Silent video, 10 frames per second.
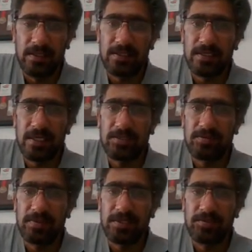This has
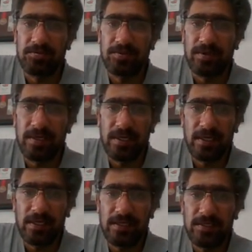to be a
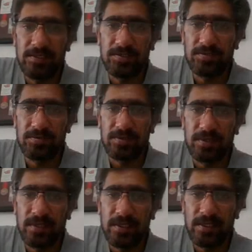2-3-9,
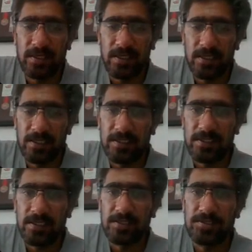2-3, and
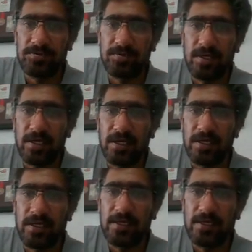a 2-9.